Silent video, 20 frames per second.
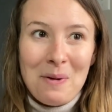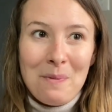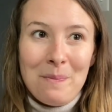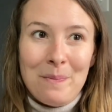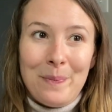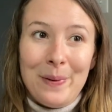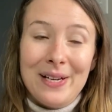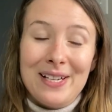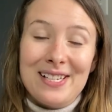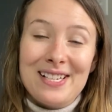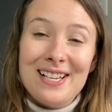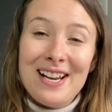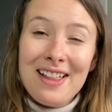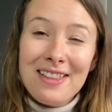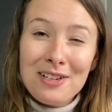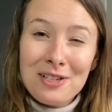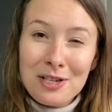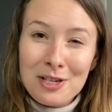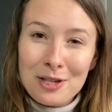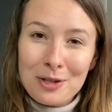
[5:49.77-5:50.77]
But it's
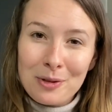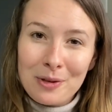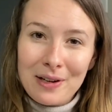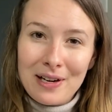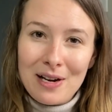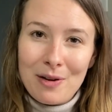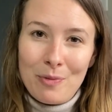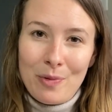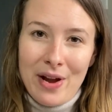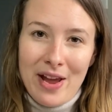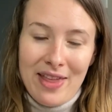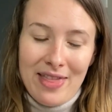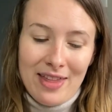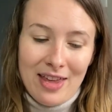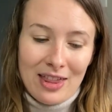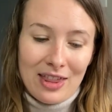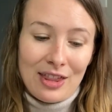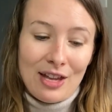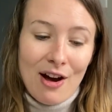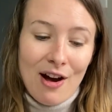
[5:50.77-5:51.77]
another story when the
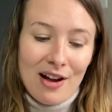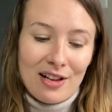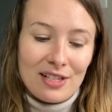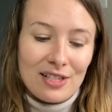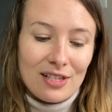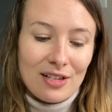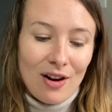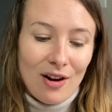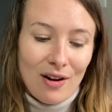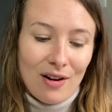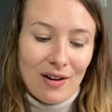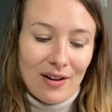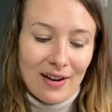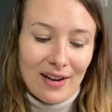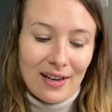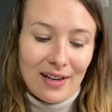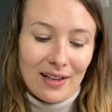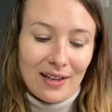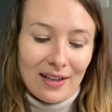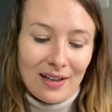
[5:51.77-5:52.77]
thoughts
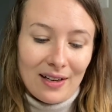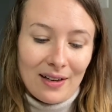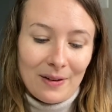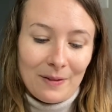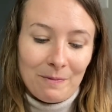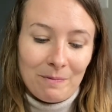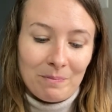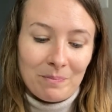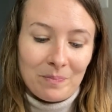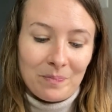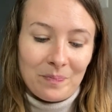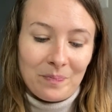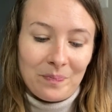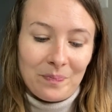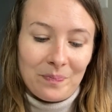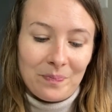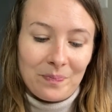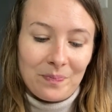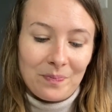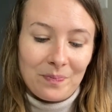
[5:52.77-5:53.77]
are,
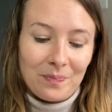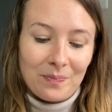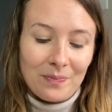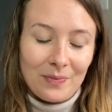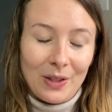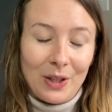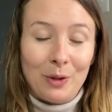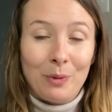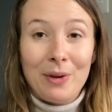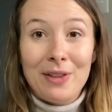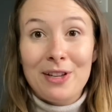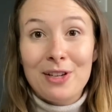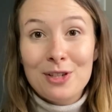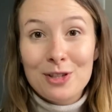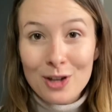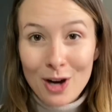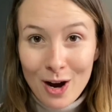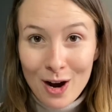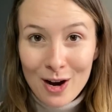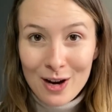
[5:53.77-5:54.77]
or when the
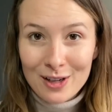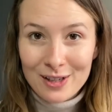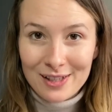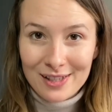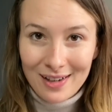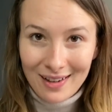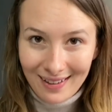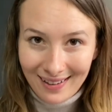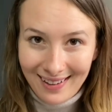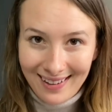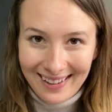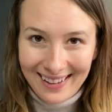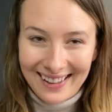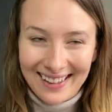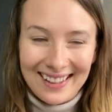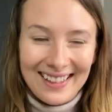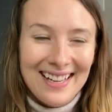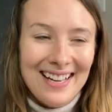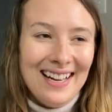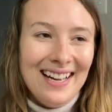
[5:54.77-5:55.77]
dogs
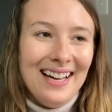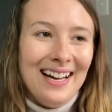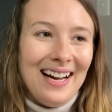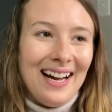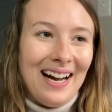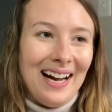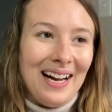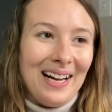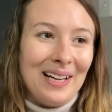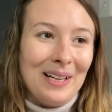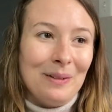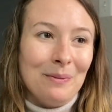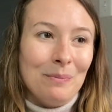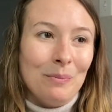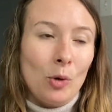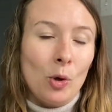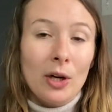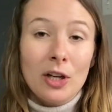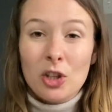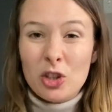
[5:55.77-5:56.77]
are
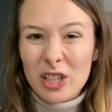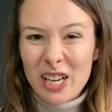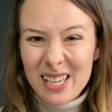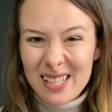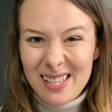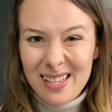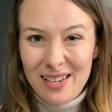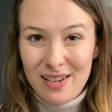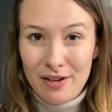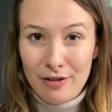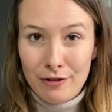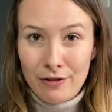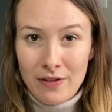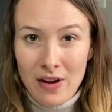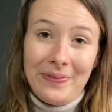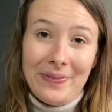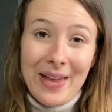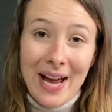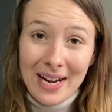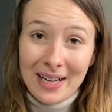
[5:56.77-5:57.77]
more aggressive.
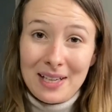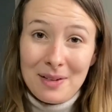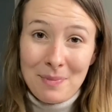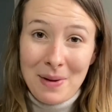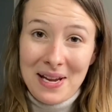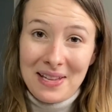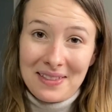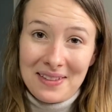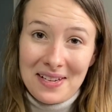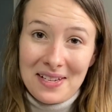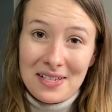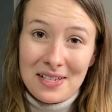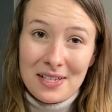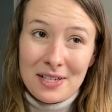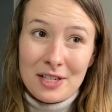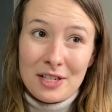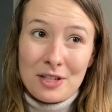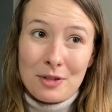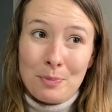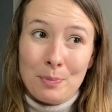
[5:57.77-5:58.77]
That can make
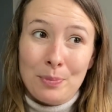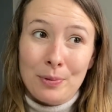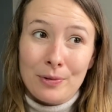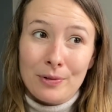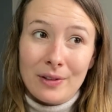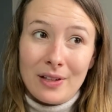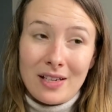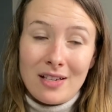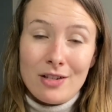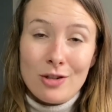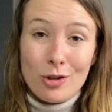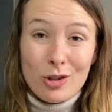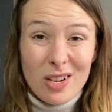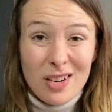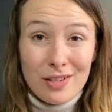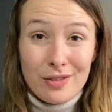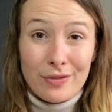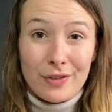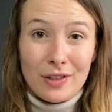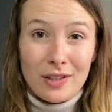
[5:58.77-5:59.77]
things pretty
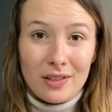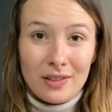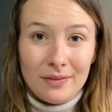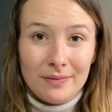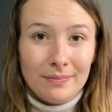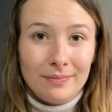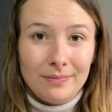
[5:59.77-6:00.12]
stressful.